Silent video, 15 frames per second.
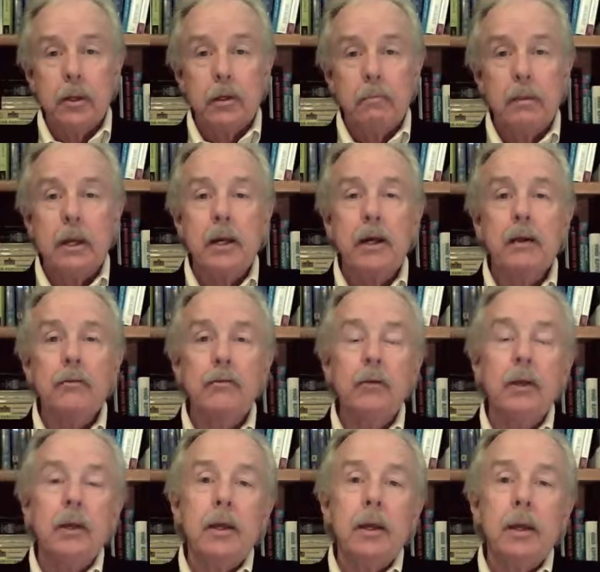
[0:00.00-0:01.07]
because
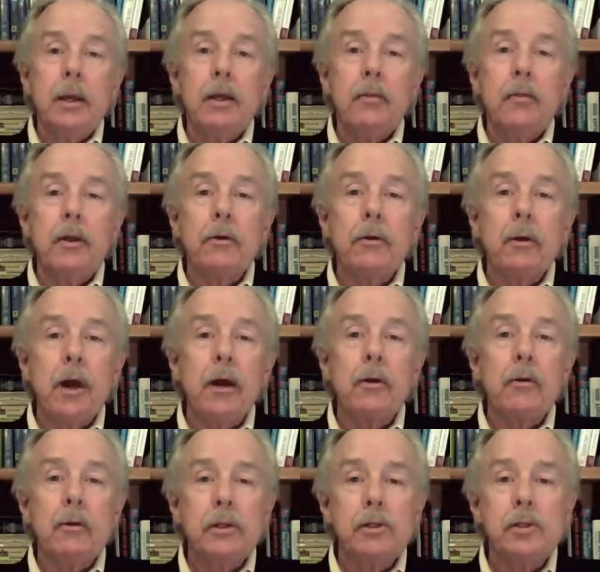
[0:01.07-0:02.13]
they're not
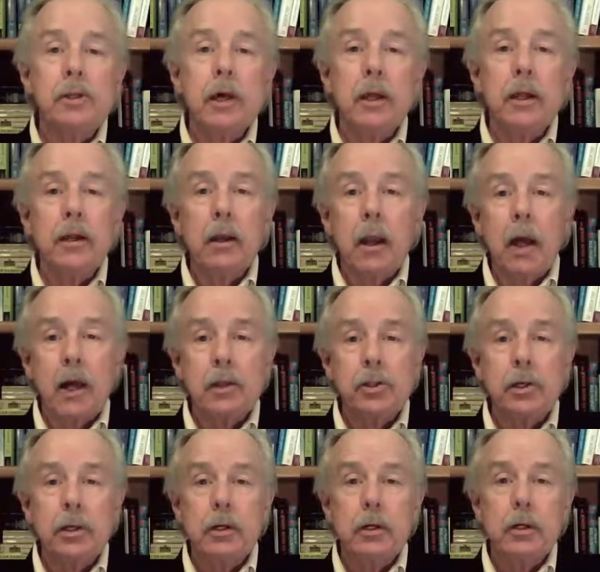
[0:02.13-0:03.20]
only selling
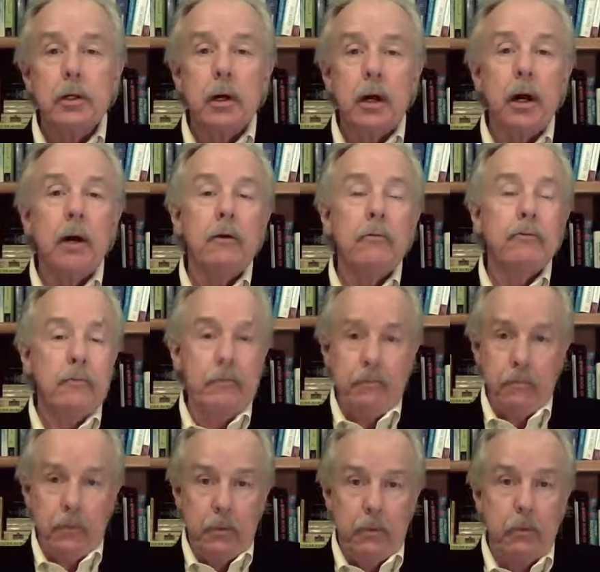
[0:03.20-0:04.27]
logic of
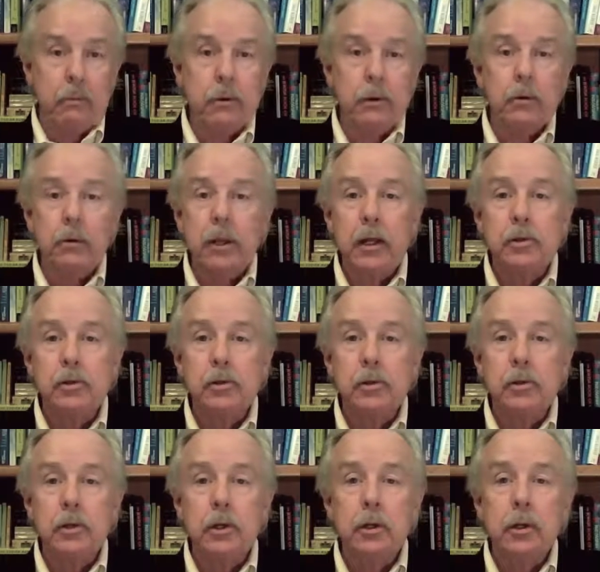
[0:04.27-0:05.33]
the beer tastes
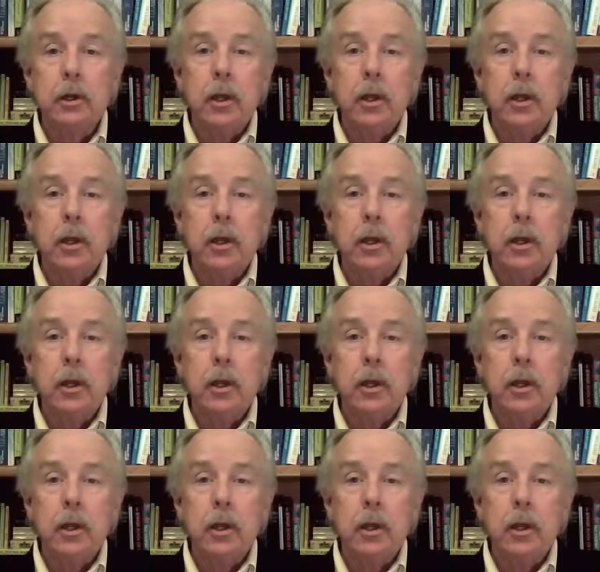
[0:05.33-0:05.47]
good,